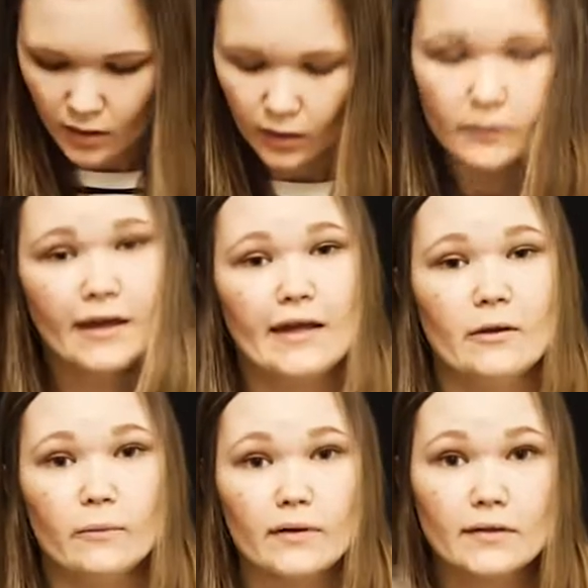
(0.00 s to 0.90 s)
Okay,
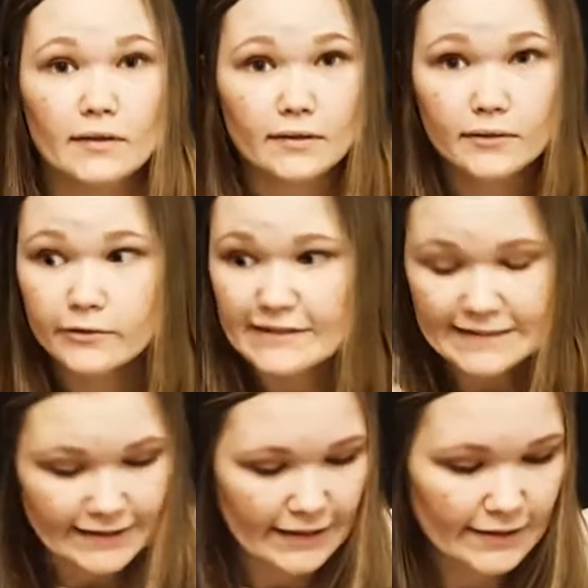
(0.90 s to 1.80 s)
well the glue is
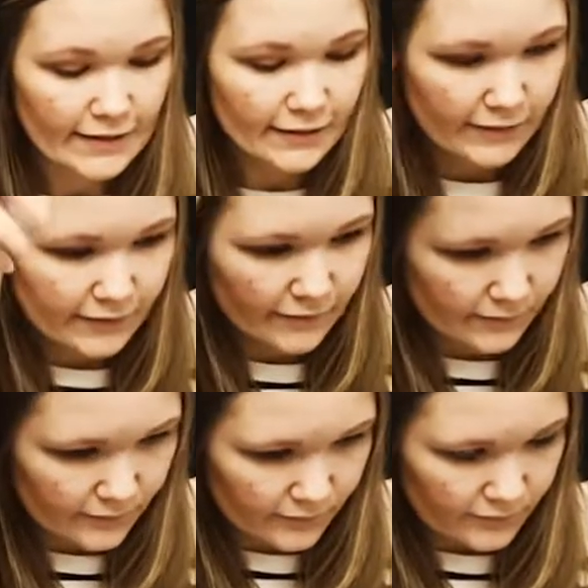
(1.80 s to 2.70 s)
dead,
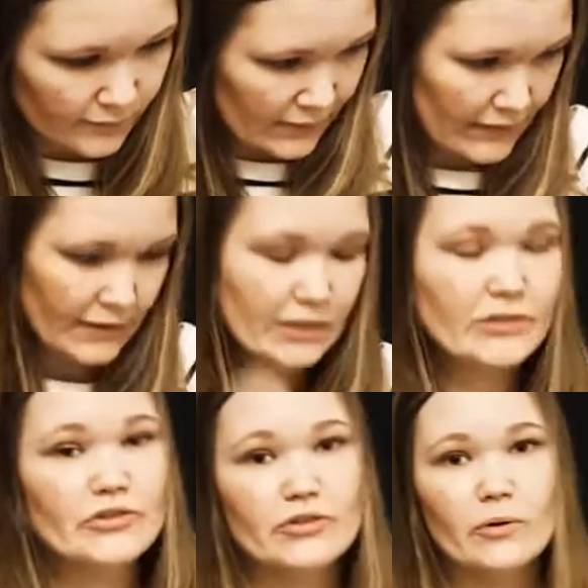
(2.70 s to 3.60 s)

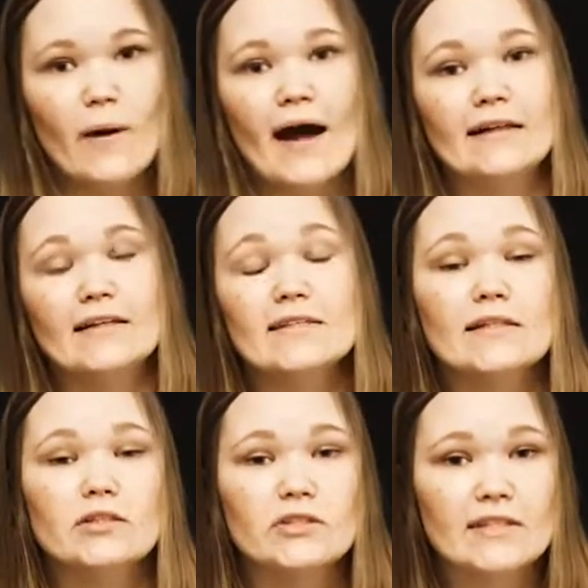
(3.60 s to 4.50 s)
so I guess I
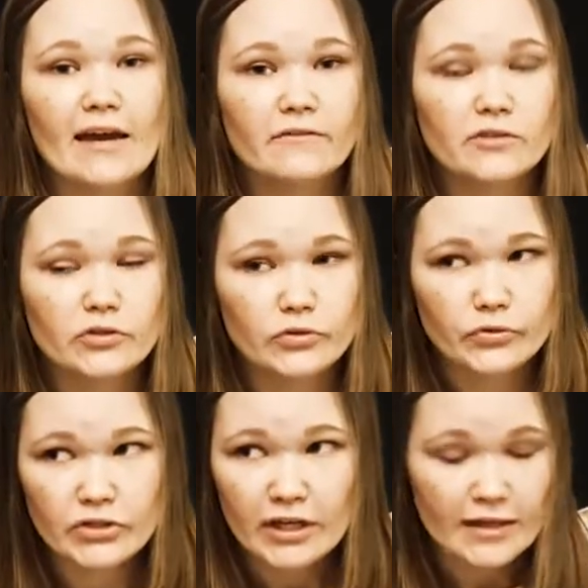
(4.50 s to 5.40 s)
just have to use
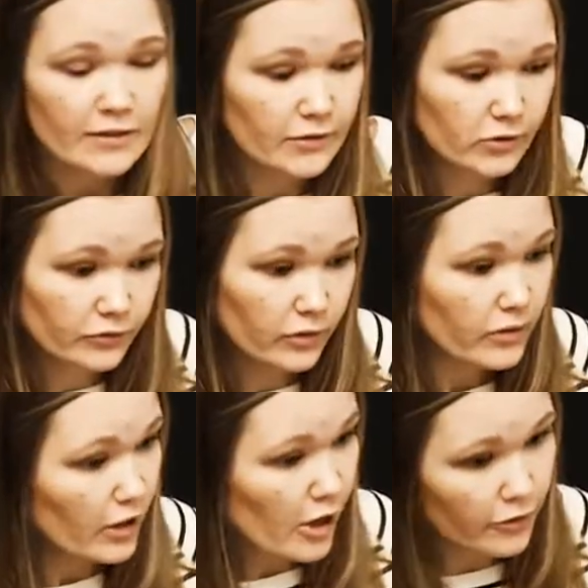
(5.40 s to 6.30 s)
the glue for
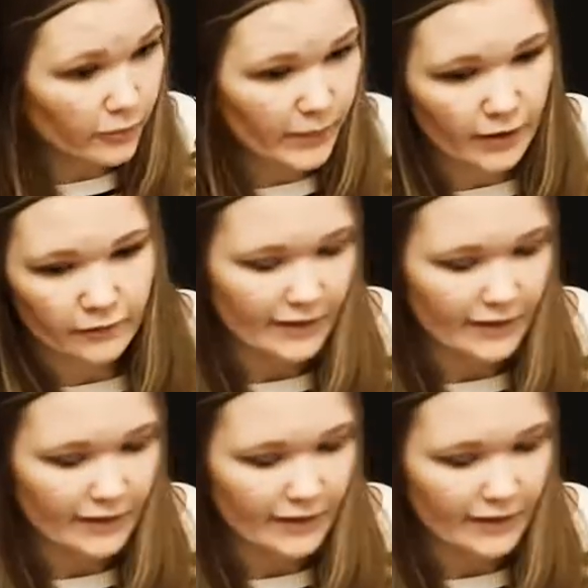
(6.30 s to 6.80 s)
the other pair of